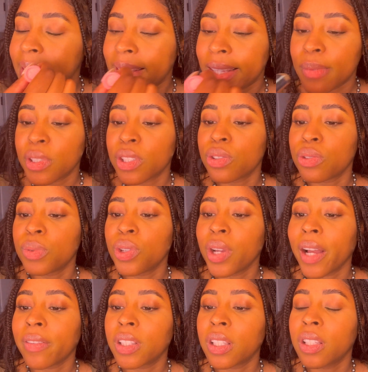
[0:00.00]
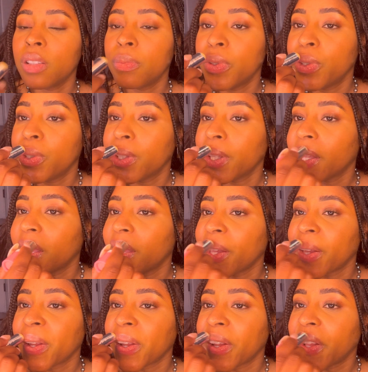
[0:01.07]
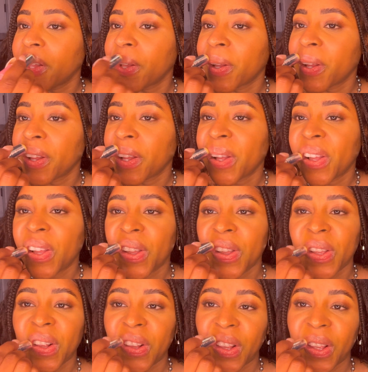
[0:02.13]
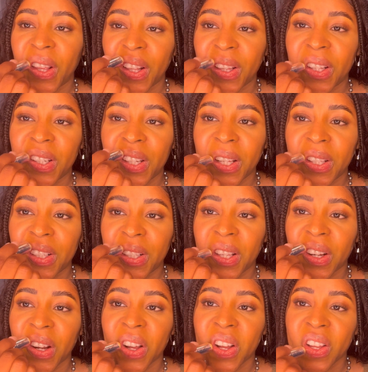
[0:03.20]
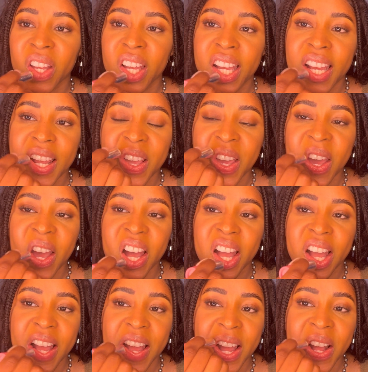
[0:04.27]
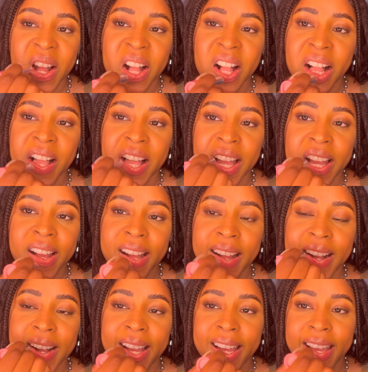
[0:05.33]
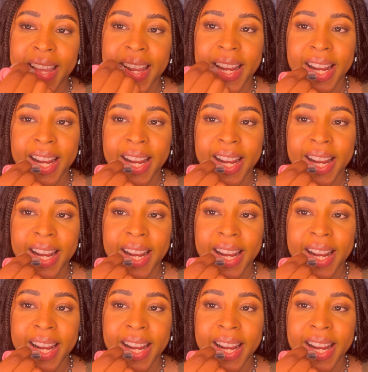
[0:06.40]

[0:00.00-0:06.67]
I'm assuming you have to keep using it to get the dead skin off. Yeah. Okay.